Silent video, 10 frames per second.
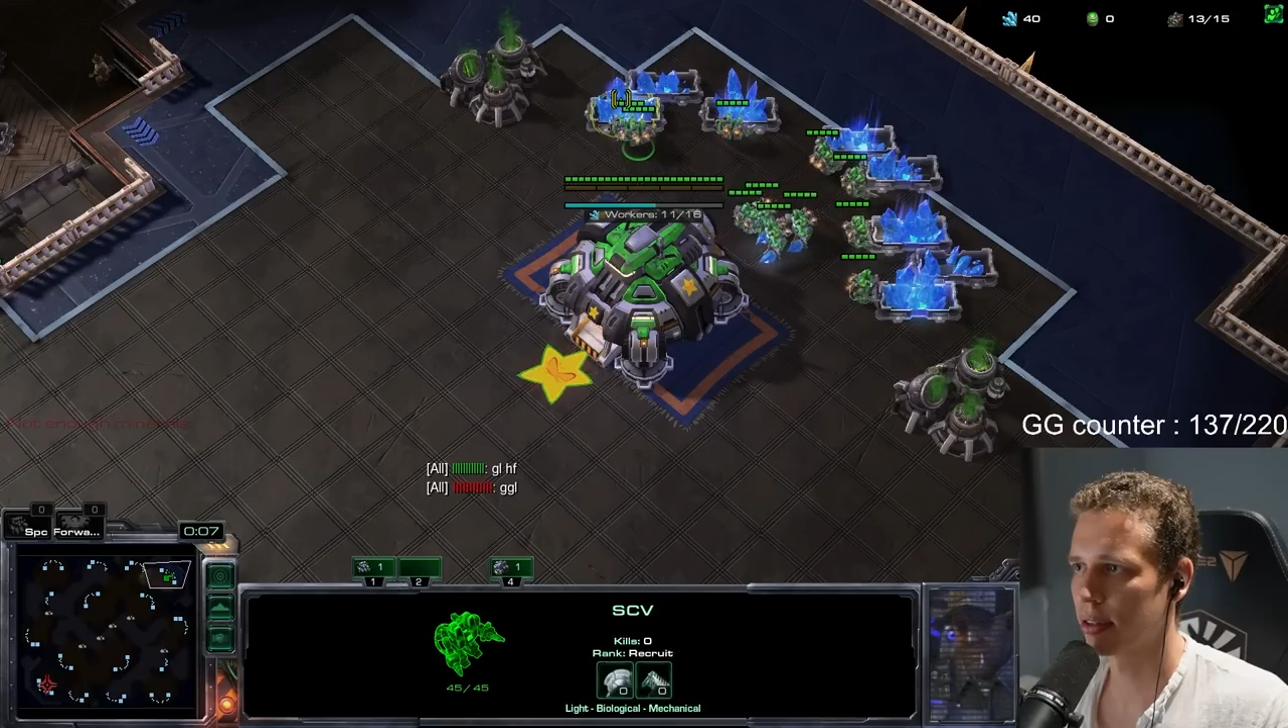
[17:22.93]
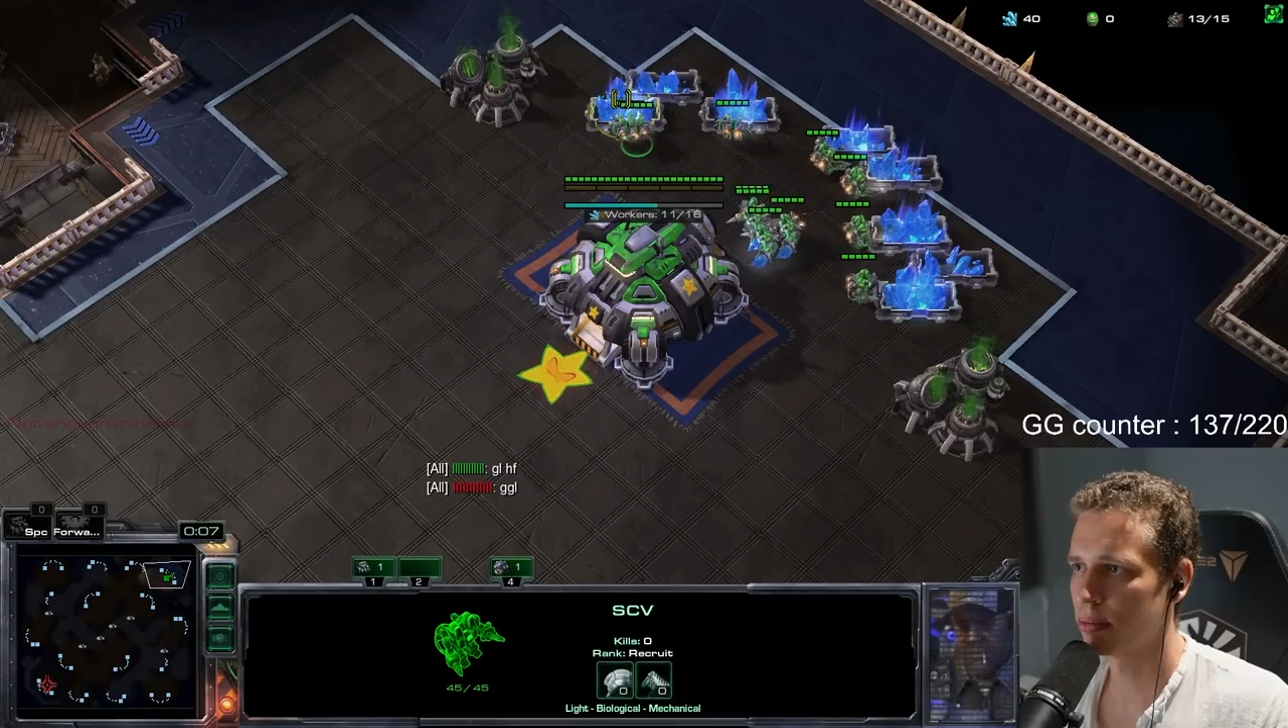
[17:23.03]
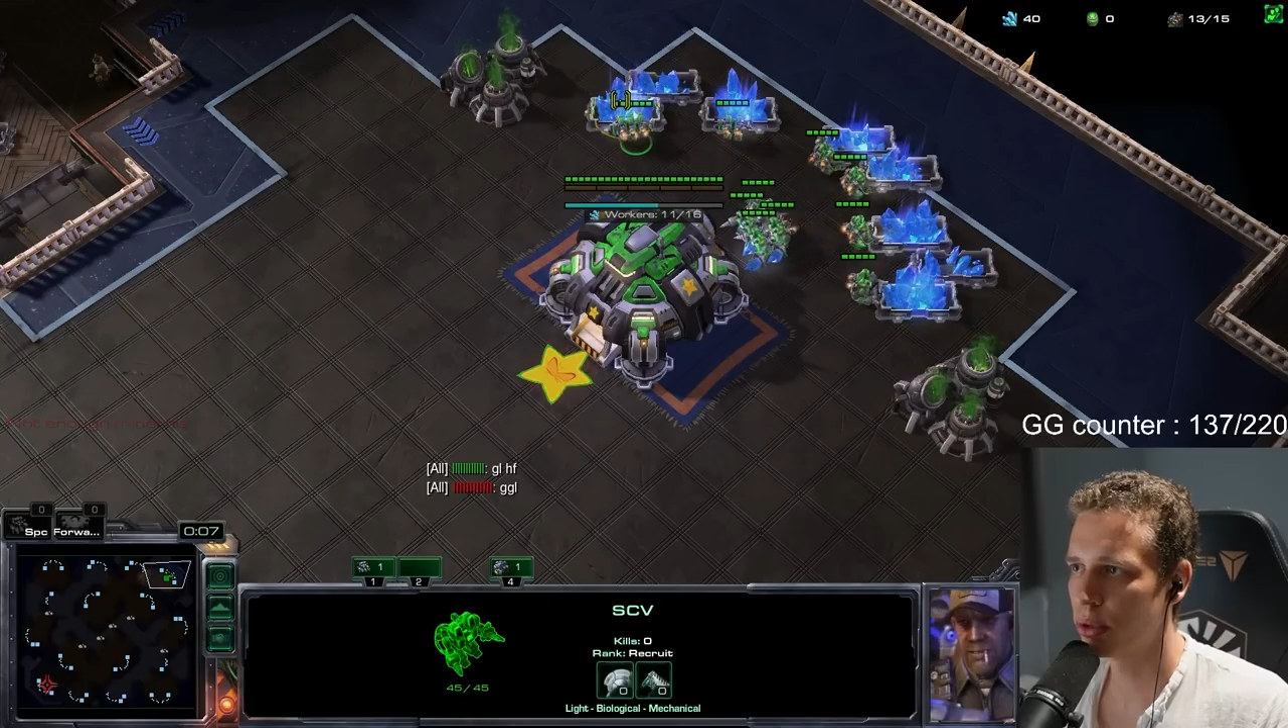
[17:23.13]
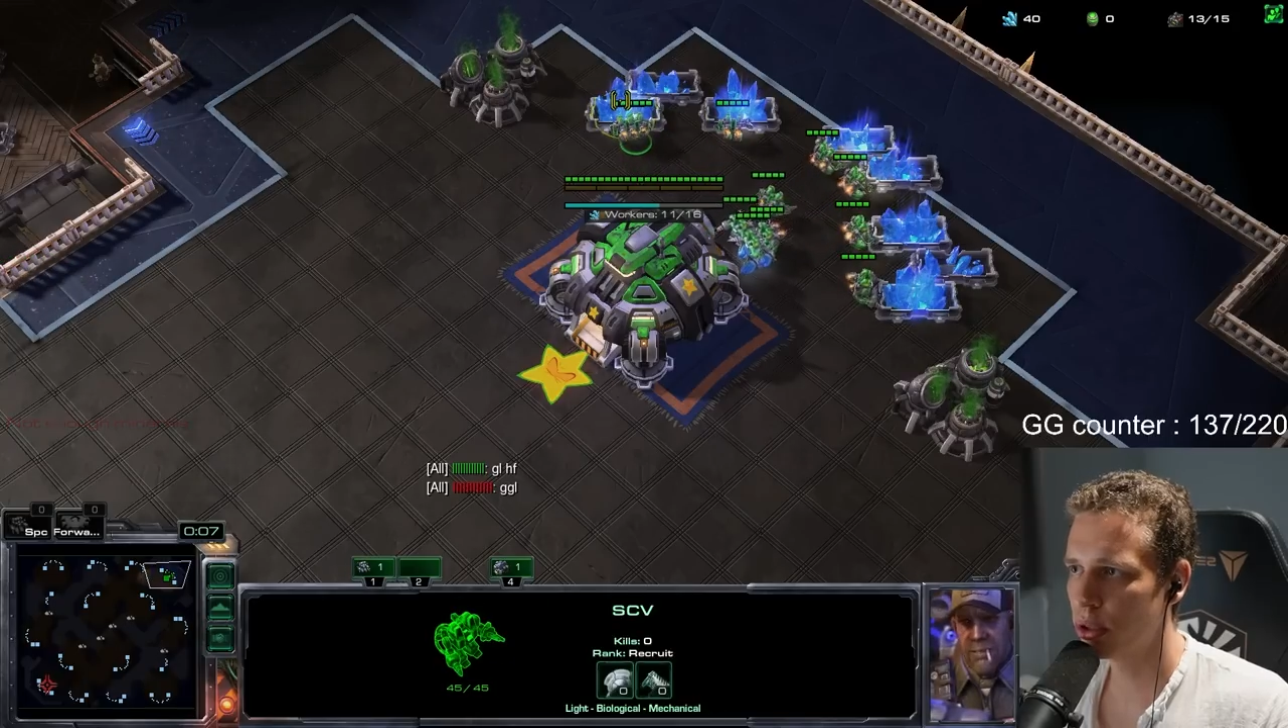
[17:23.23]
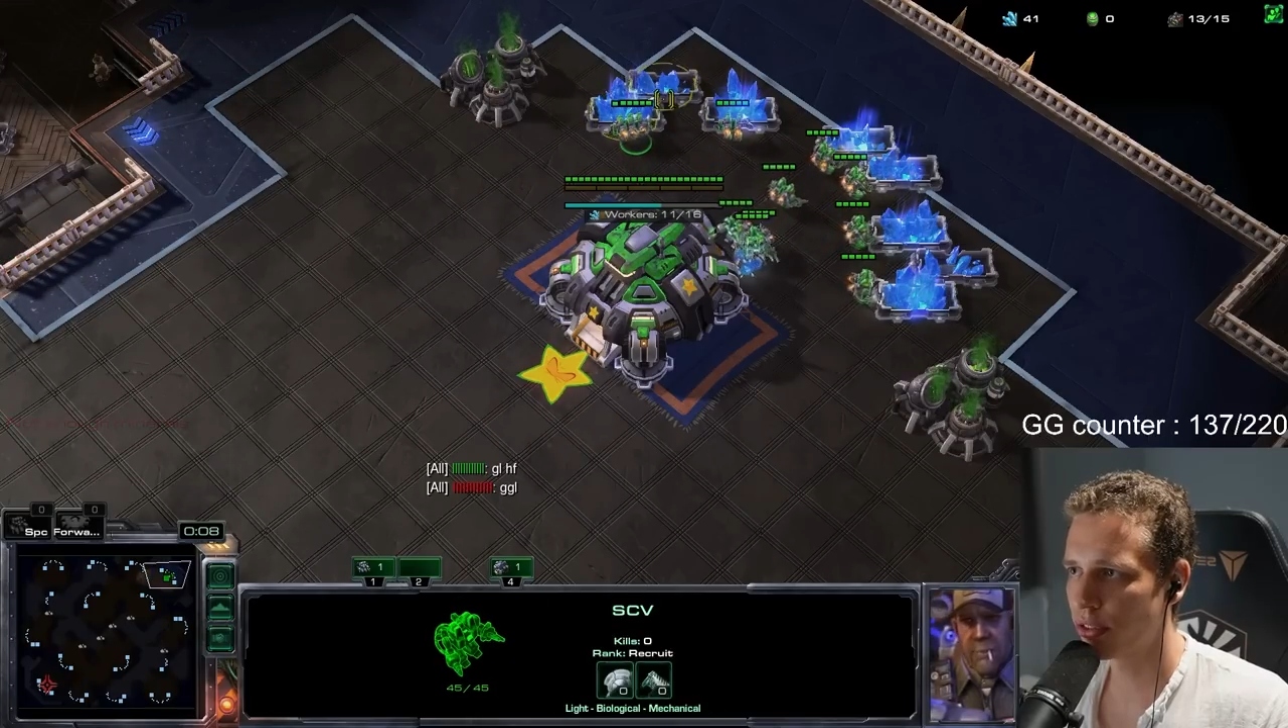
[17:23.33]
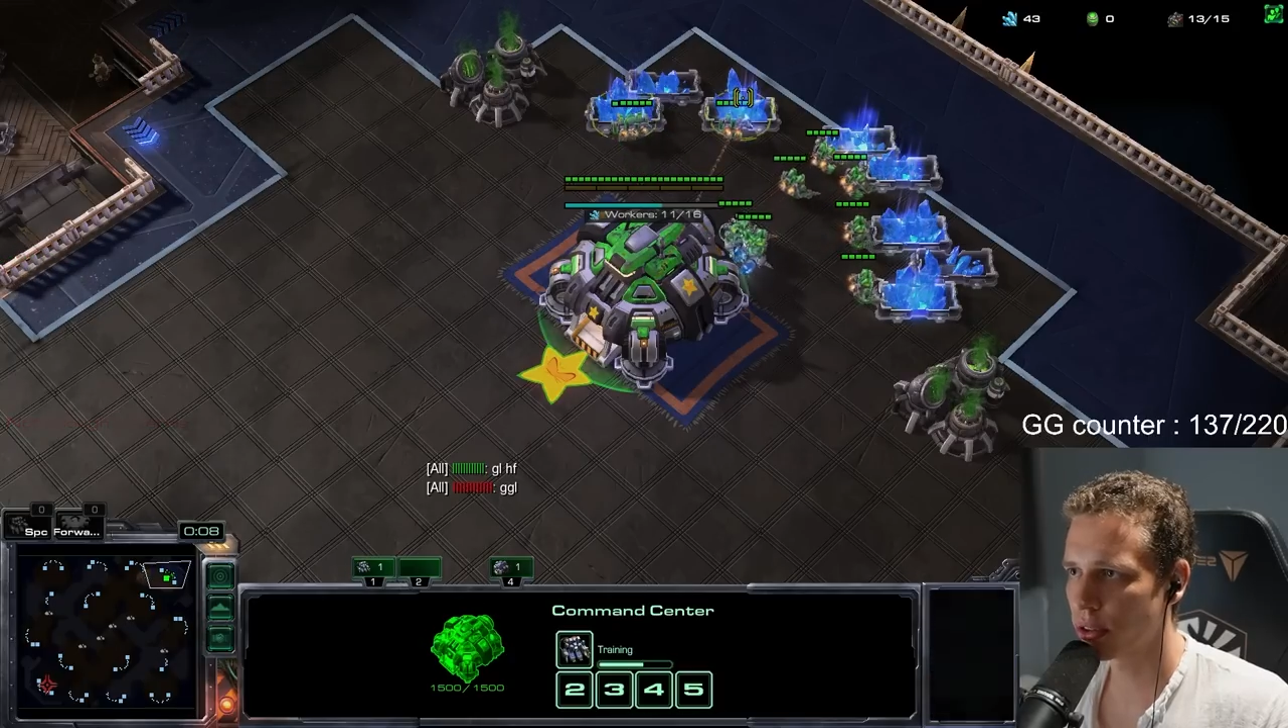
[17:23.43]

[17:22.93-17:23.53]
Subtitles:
Beautiful